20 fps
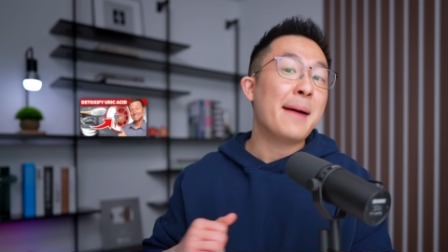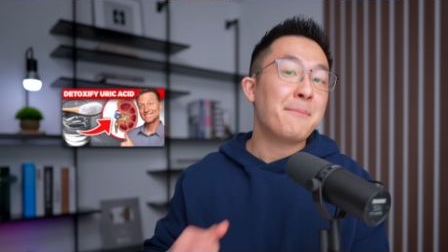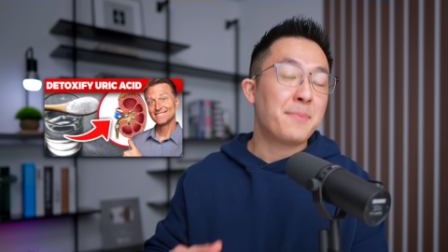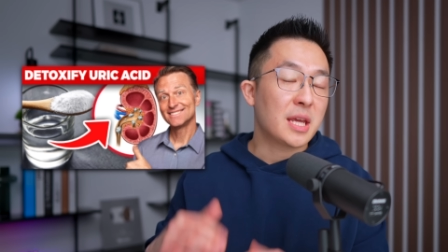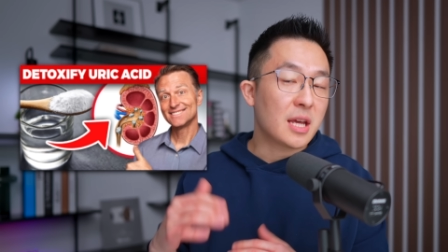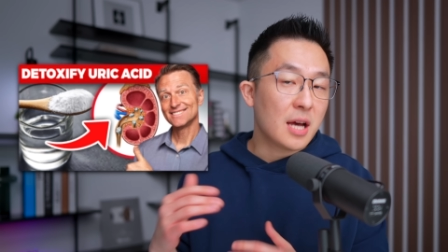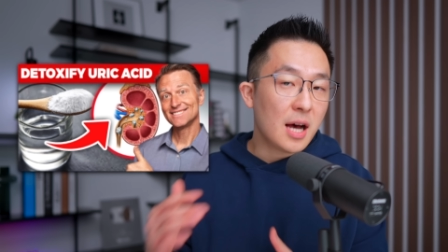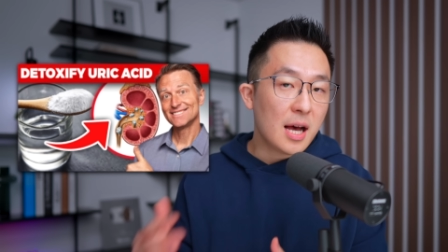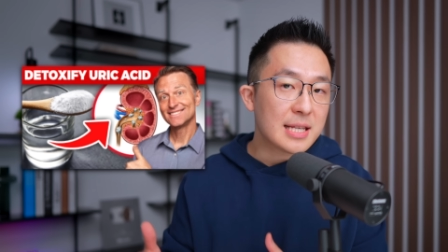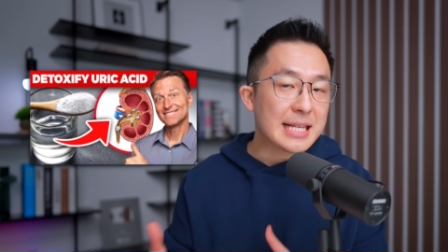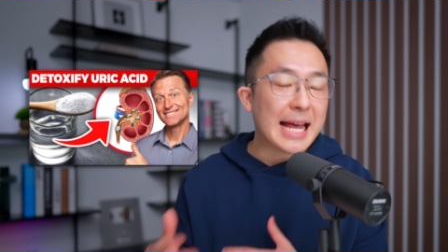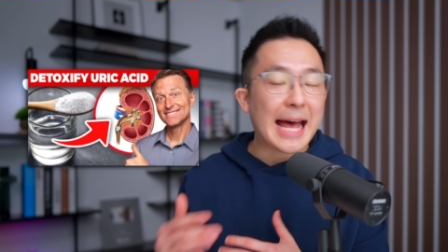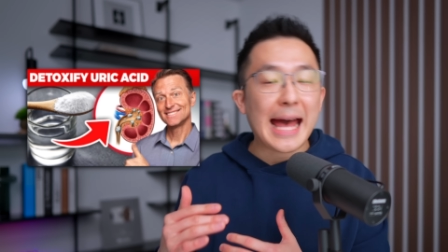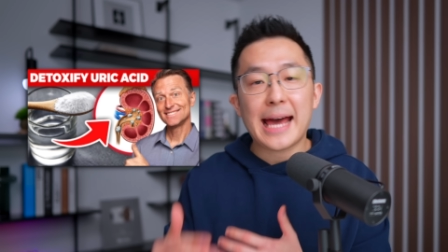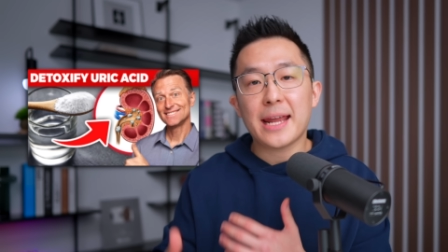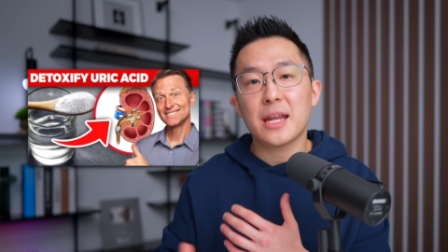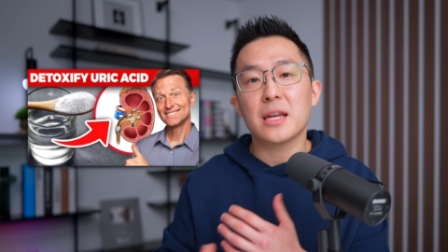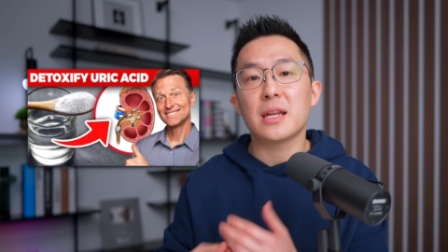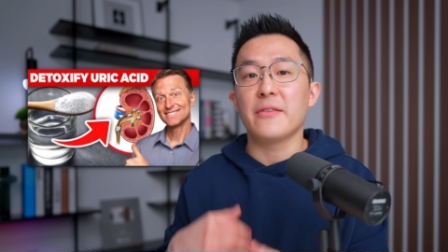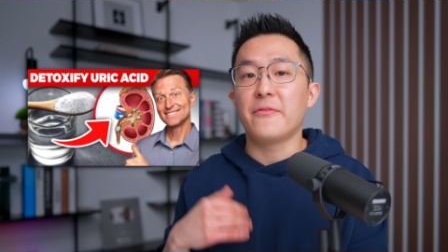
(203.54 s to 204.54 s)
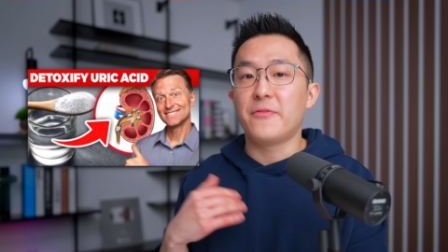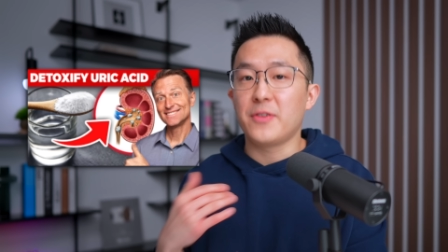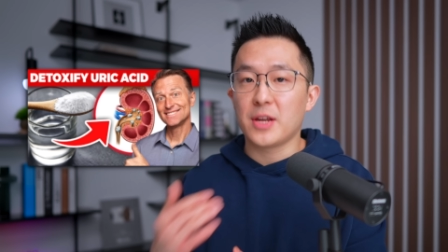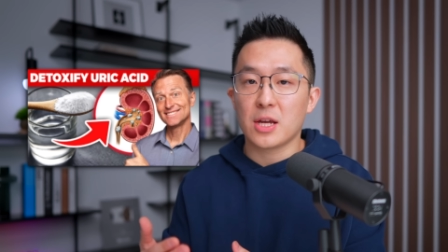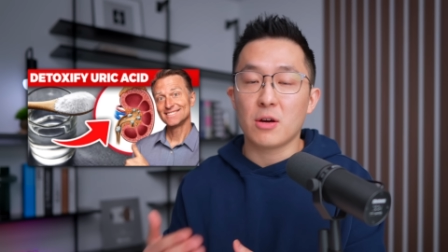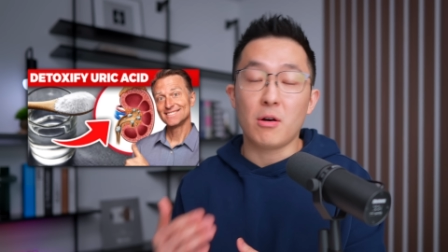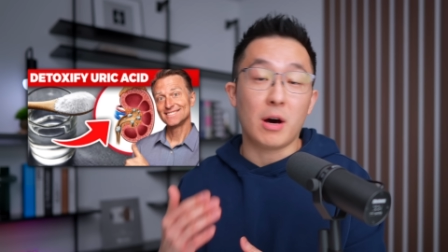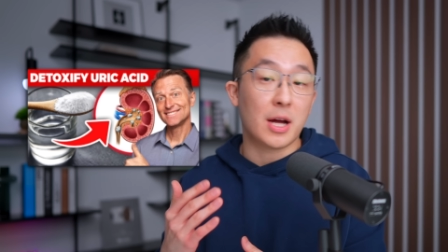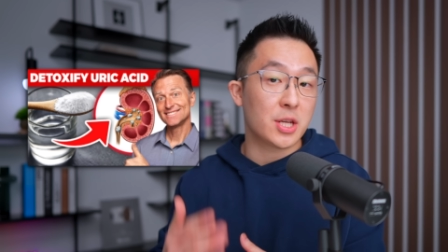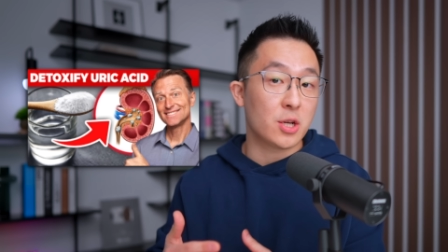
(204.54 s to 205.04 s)
because I added a
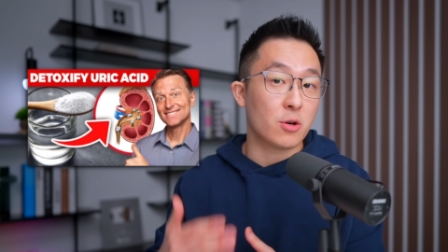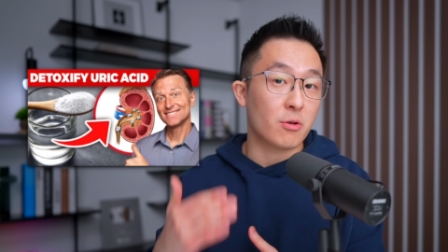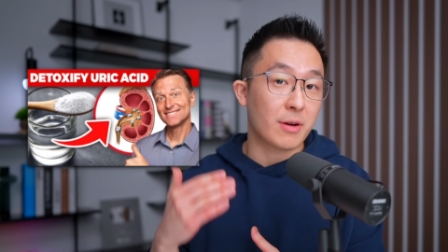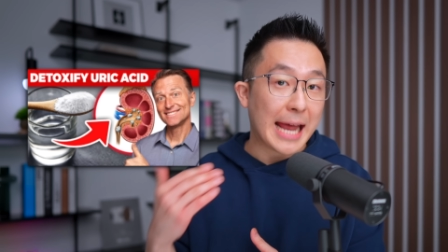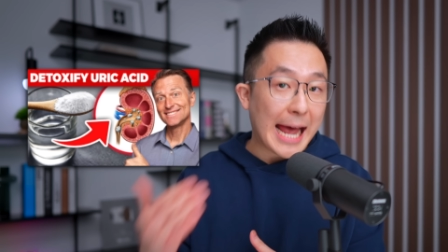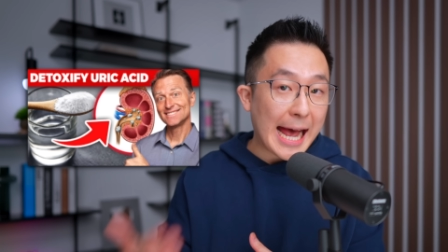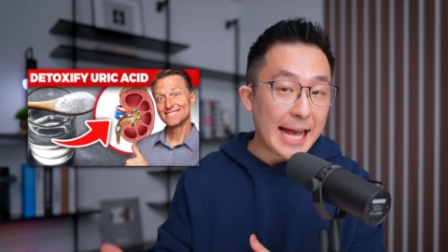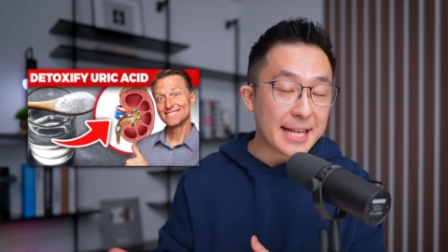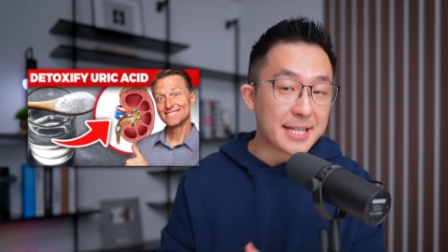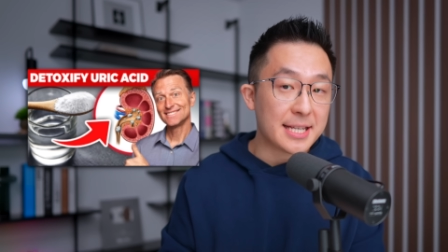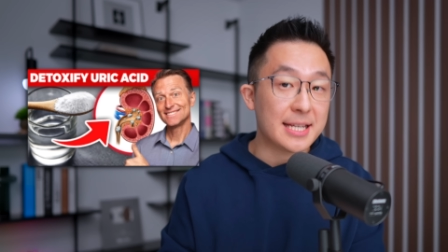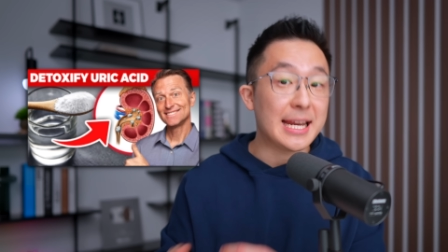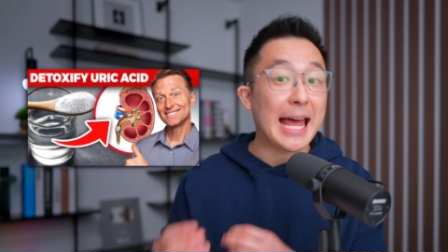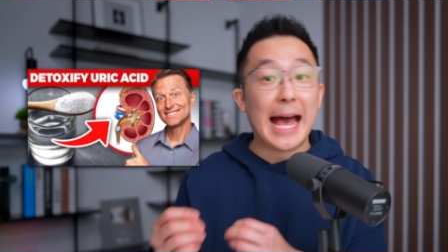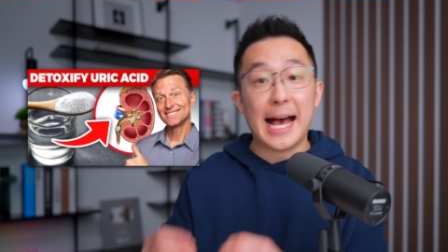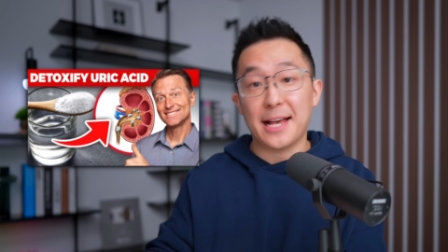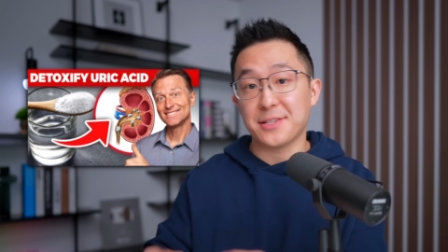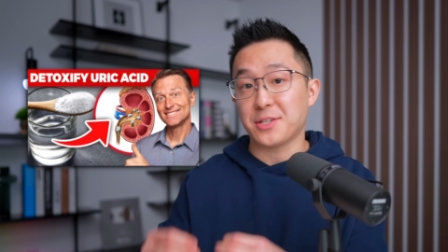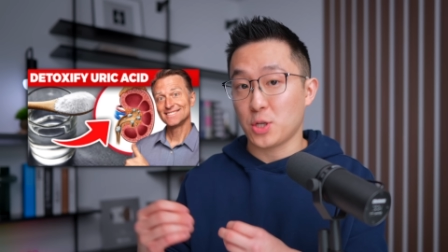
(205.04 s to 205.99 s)
video on uric acid as a